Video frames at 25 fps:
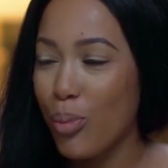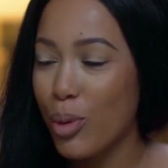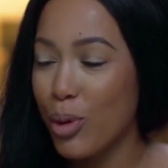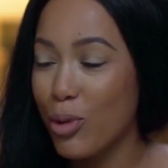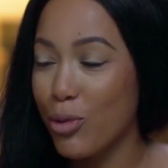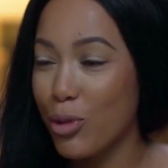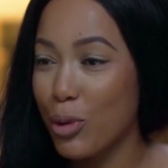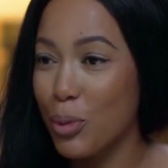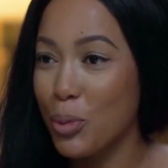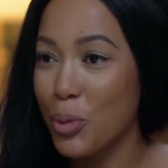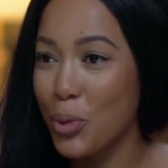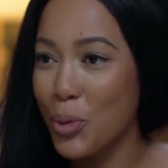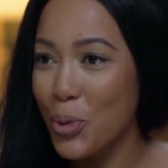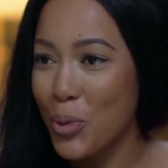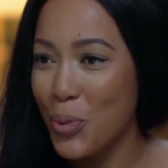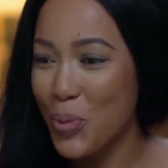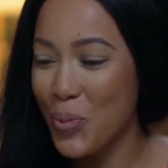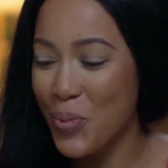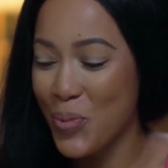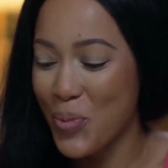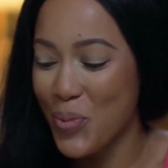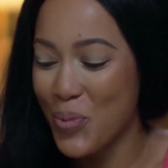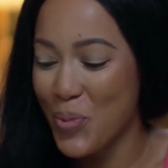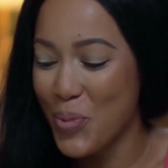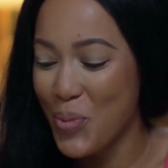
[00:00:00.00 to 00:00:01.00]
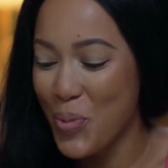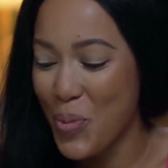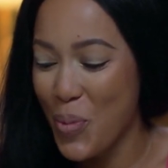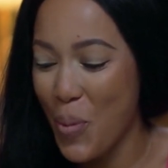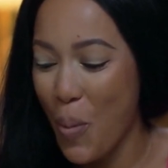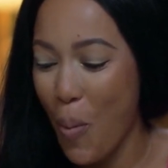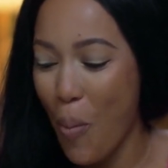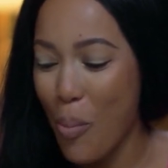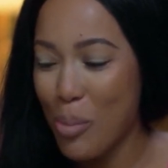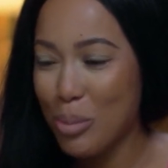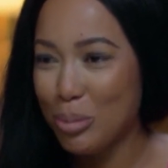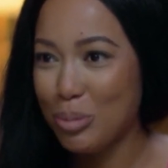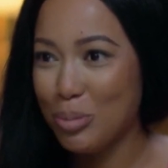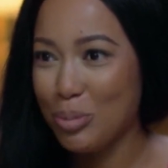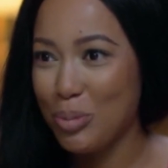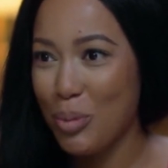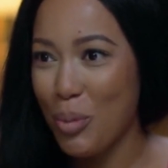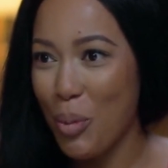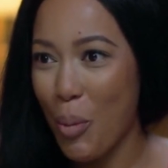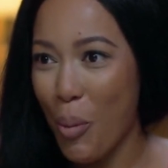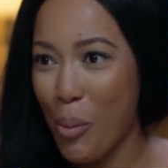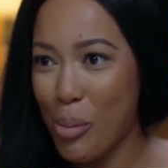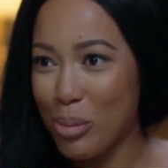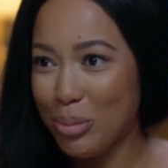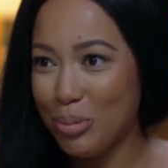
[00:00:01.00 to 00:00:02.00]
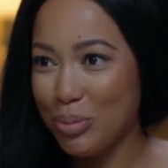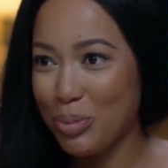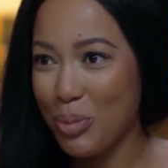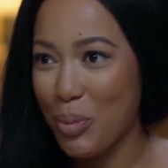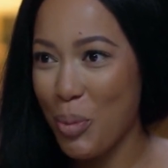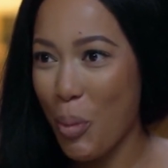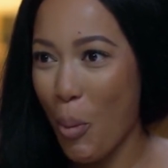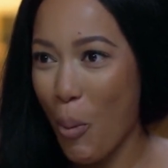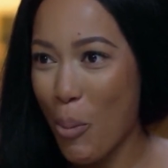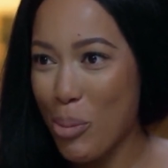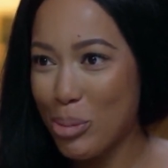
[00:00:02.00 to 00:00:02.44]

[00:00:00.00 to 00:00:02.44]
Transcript: From who? If I get a. Well, it can